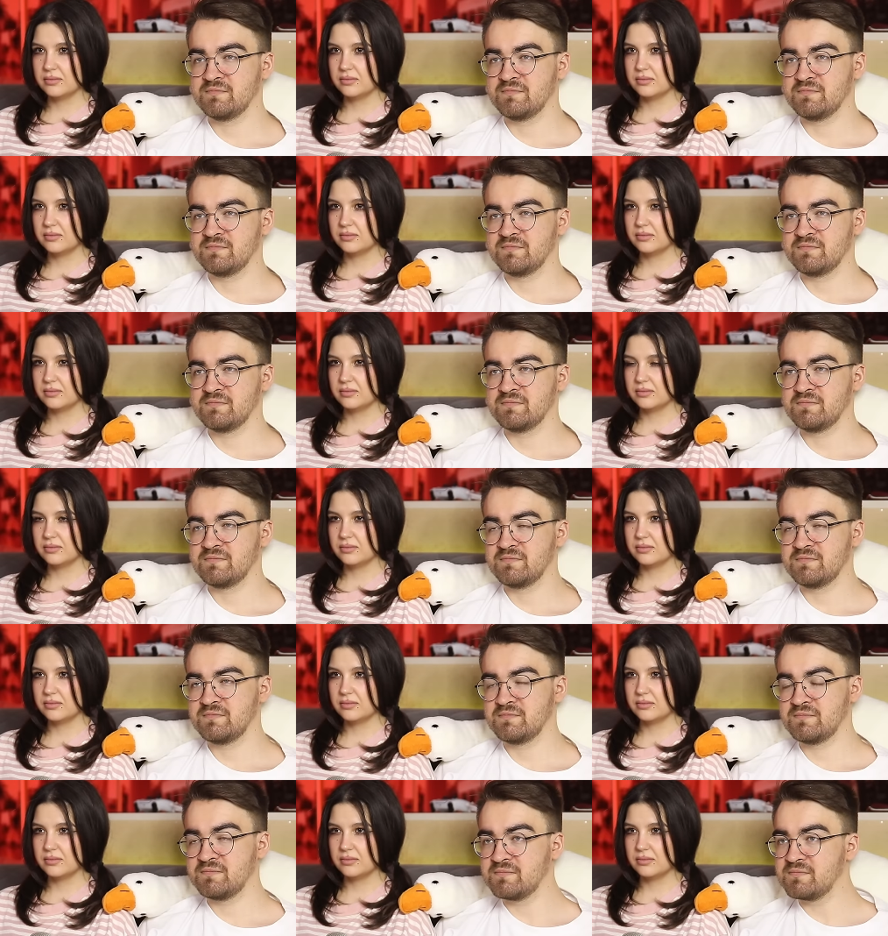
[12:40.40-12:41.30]

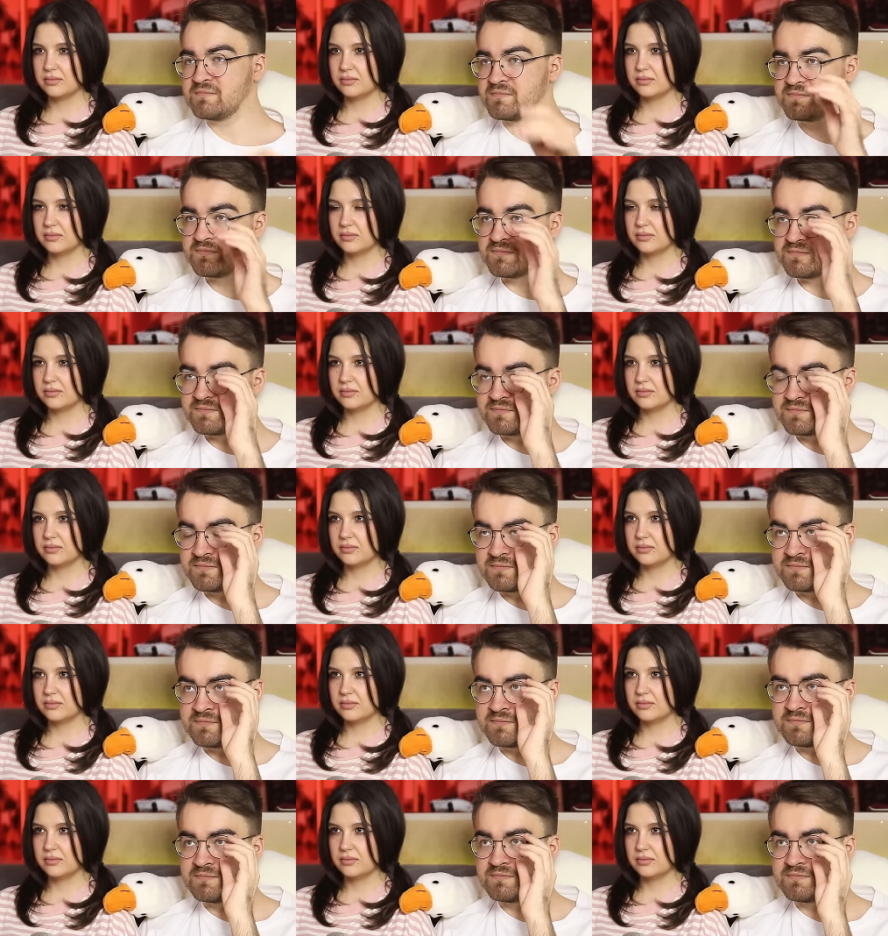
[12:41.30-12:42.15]
(silence)